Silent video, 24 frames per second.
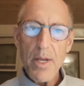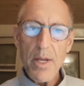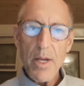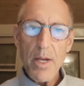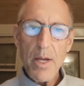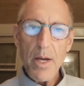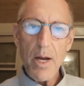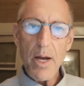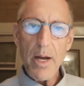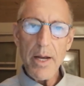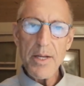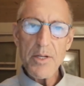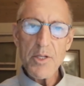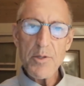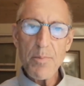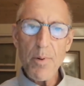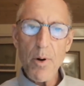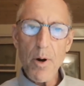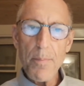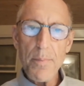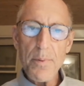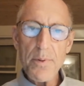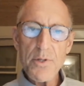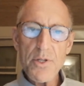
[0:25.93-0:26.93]
Its
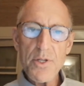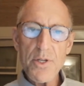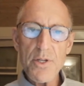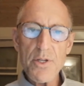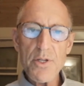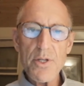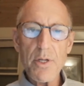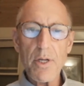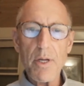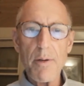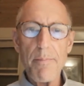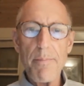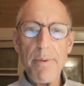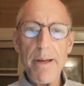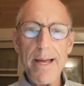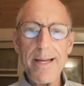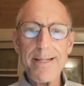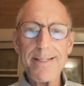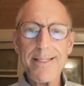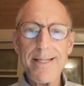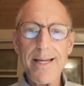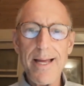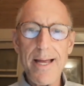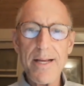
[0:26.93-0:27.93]
purpose is to
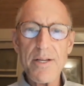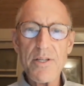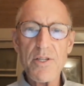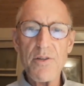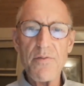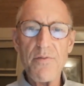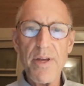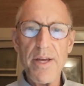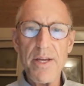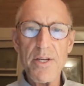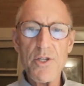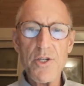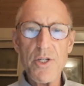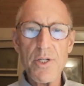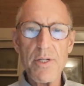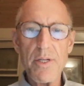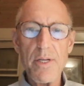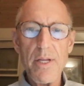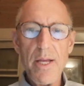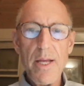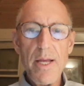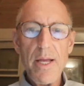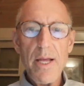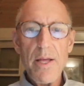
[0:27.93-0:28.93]
combat tax evasion.